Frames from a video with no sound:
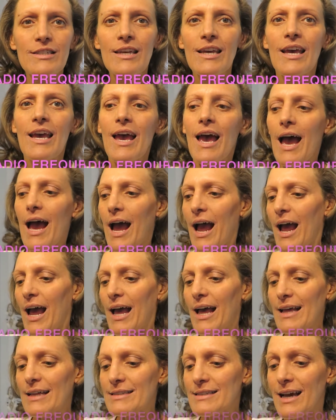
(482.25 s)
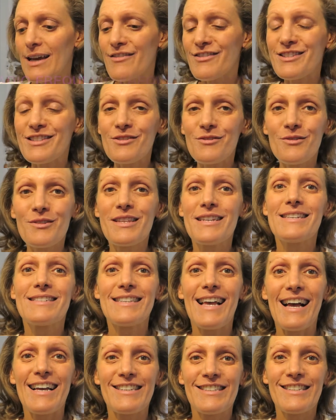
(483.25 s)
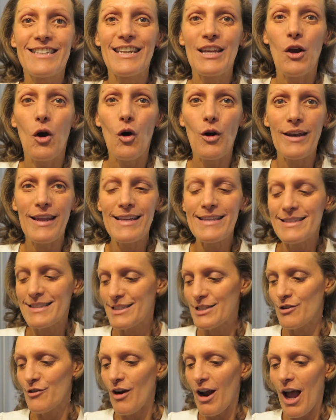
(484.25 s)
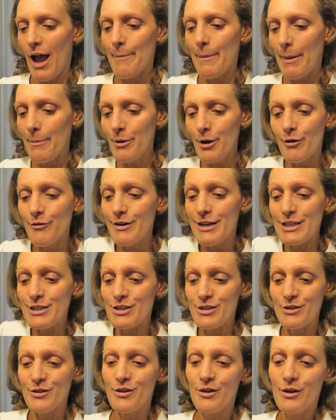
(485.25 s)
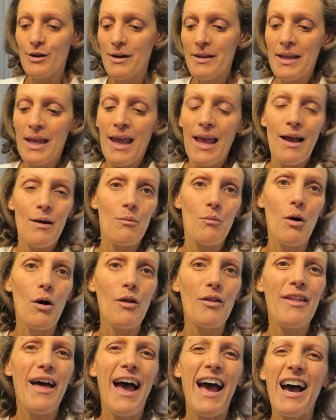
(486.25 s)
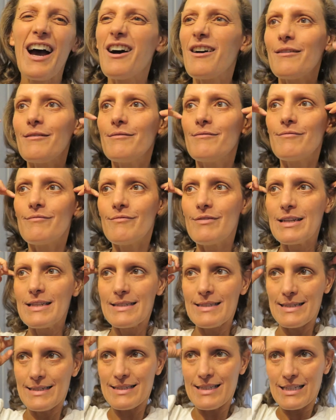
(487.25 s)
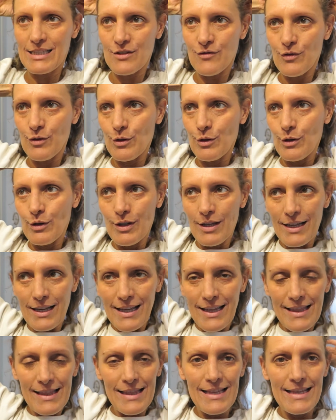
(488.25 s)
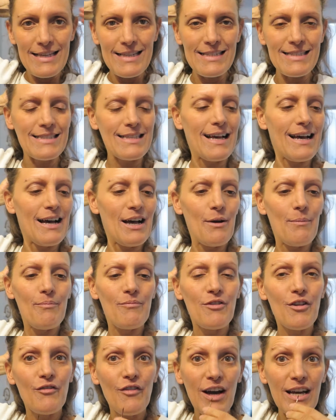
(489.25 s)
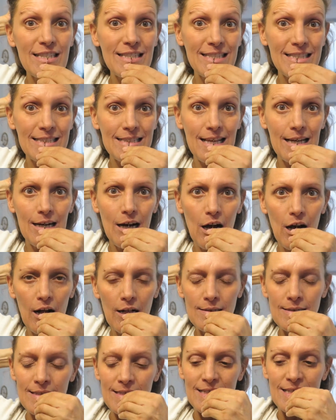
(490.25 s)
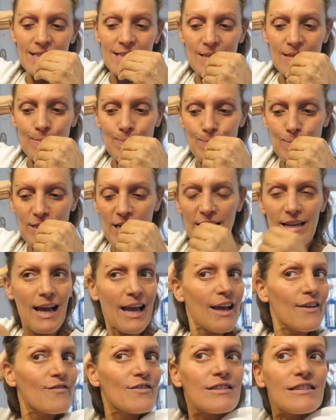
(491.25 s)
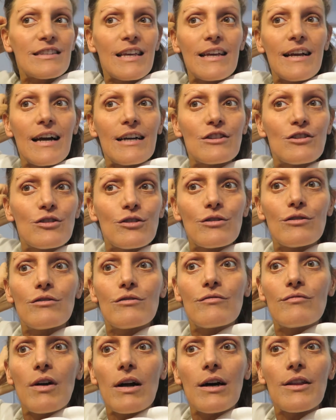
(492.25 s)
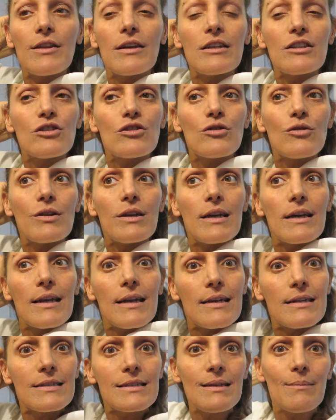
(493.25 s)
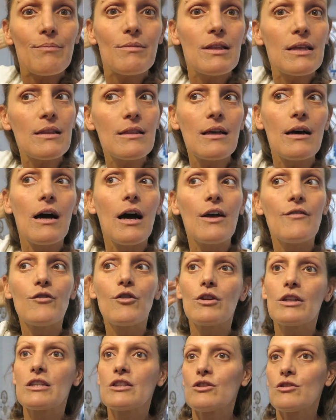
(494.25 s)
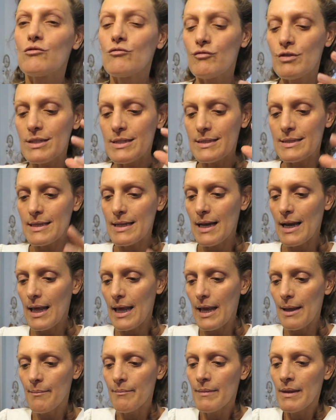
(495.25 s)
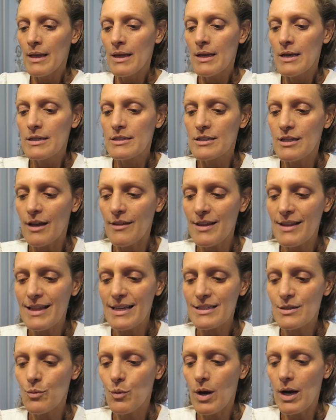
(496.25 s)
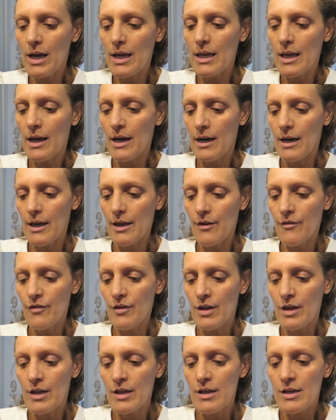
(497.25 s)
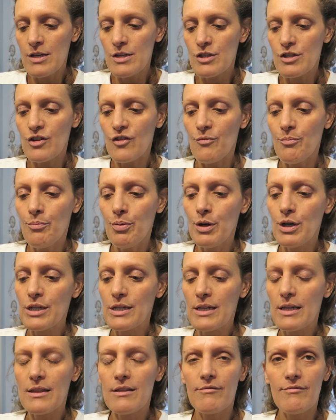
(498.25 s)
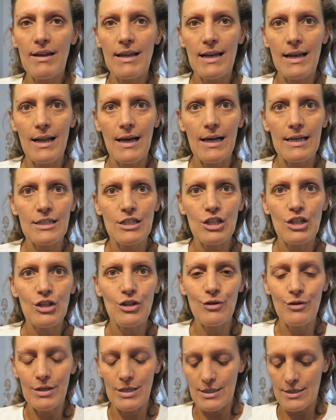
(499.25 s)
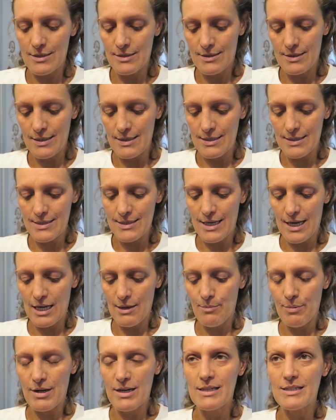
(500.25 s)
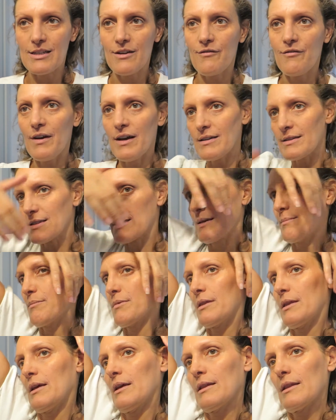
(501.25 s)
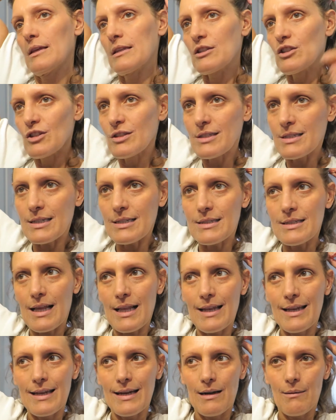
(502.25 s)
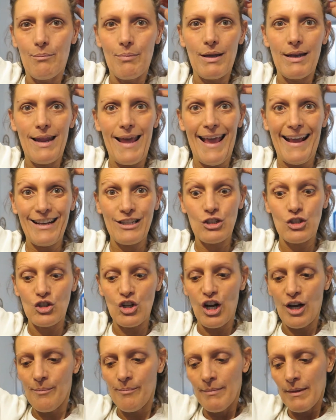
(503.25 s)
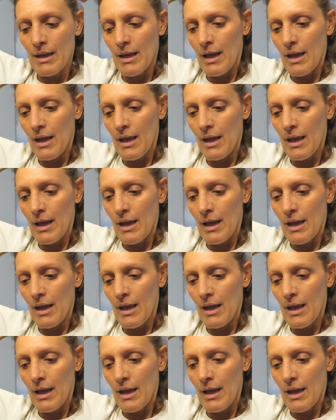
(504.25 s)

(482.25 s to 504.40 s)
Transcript: and I saw this actually on Instagram. I'm not really sure how really successful these devices are, but I have to say I do rather enjoy it, and it's something that I've got into recently. So I think that's why I've sort of put the red light unit to the side, because I found something that just does a little bit extra,